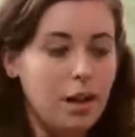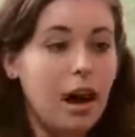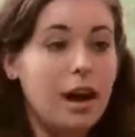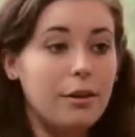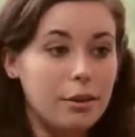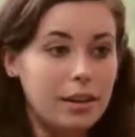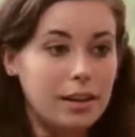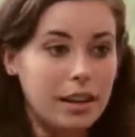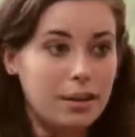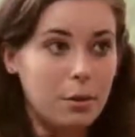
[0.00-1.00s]
I really
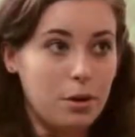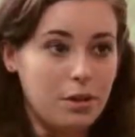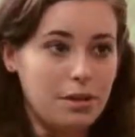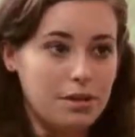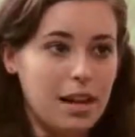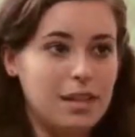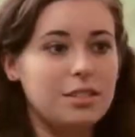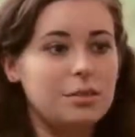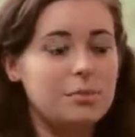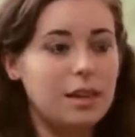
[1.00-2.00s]
liked both of these
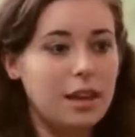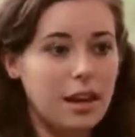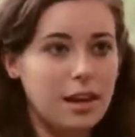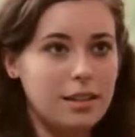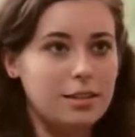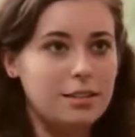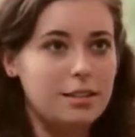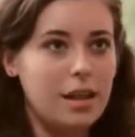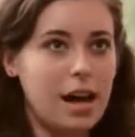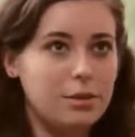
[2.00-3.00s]
classes
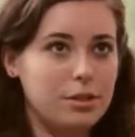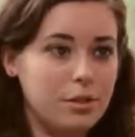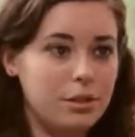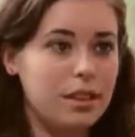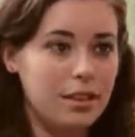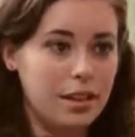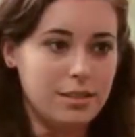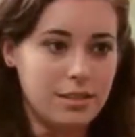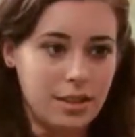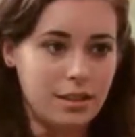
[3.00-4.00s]
because I was learning
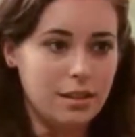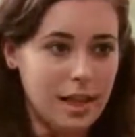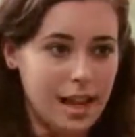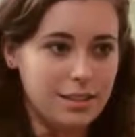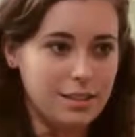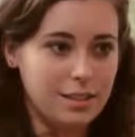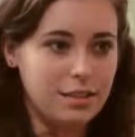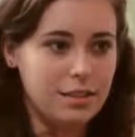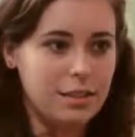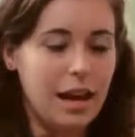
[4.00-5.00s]
things in the
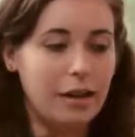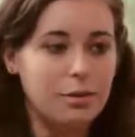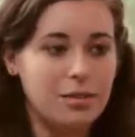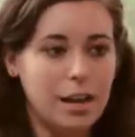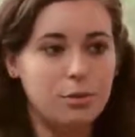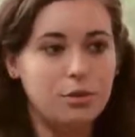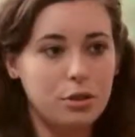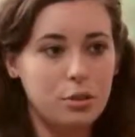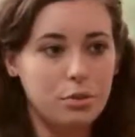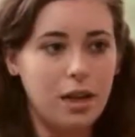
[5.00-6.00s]
classes that I was able
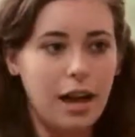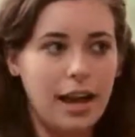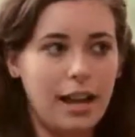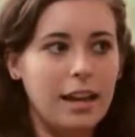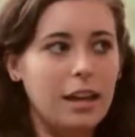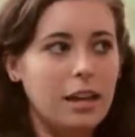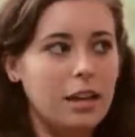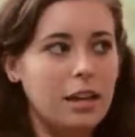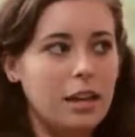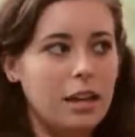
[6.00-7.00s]
to apply
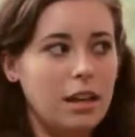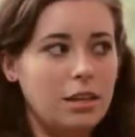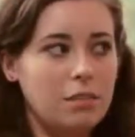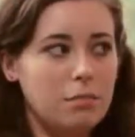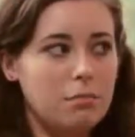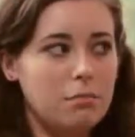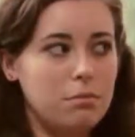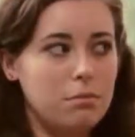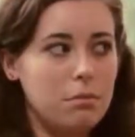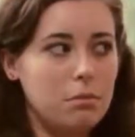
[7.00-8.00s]
in
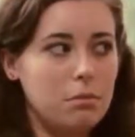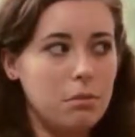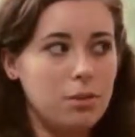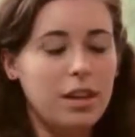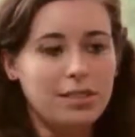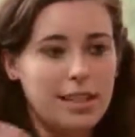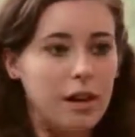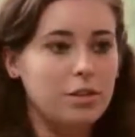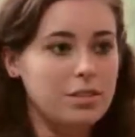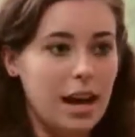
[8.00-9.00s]
things
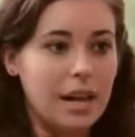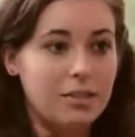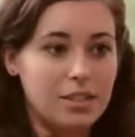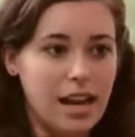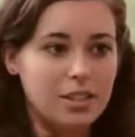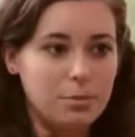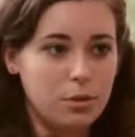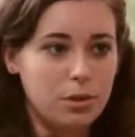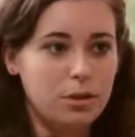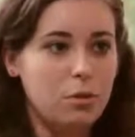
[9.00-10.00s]
outside of a
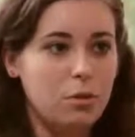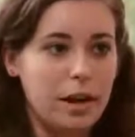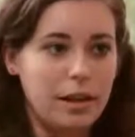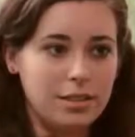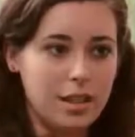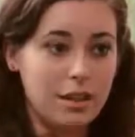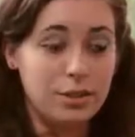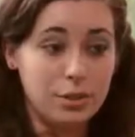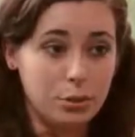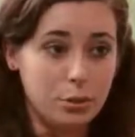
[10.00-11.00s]
textbook or outside of a
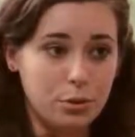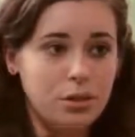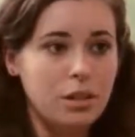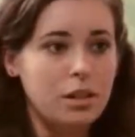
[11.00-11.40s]
school.